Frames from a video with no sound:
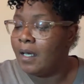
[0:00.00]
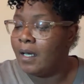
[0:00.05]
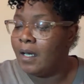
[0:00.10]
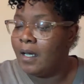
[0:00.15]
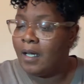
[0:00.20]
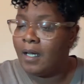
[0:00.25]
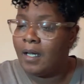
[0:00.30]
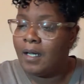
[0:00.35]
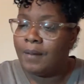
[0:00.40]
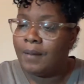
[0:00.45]

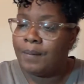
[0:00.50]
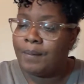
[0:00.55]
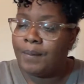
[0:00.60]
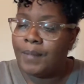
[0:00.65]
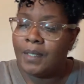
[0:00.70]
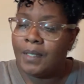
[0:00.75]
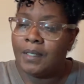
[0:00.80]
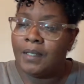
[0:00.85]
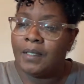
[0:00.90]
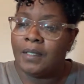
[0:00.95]

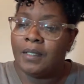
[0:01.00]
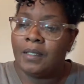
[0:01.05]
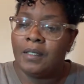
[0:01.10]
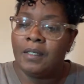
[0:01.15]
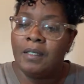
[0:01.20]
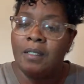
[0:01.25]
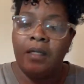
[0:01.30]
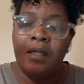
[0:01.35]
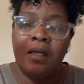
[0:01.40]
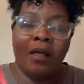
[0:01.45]
Um,
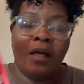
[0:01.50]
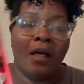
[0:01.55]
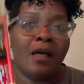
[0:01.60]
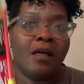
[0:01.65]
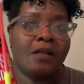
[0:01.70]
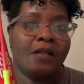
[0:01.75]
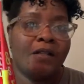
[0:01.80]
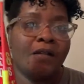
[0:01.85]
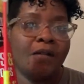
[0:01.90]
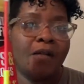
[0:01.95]

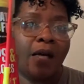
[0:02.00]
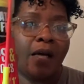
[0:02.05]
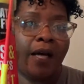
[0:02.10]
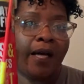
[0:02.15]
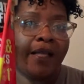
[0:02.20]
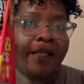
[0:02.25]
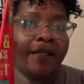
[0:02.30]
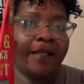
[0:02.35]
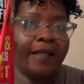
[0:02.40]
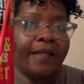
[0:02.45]
also
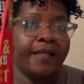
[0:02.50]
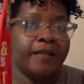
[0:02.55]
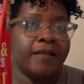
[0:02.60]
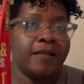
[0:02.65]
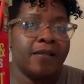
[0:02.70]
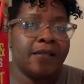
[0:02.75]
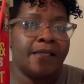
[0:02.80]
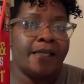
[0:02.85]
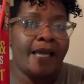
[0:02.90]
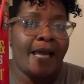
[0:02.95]
got
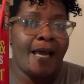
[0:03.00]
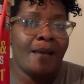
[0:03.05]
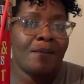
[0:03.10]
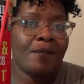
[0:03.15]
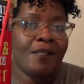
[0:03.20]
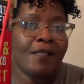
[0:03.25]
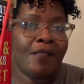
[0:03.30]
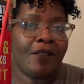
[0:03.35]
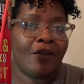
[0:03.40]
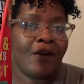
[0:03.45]
this
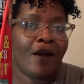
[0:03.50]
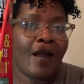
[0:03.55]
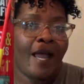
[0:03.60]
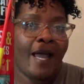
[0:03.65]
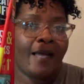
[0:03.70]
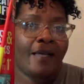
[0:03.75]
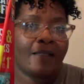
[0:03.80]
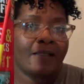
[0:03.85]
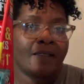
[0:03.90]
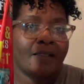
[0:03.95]
Gaps and
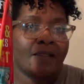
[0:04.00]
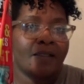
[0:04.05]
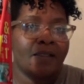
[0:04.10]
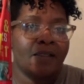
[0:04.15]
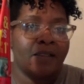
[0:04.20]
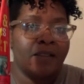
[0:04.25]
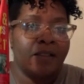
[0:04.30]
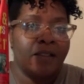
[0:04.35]
Cracks,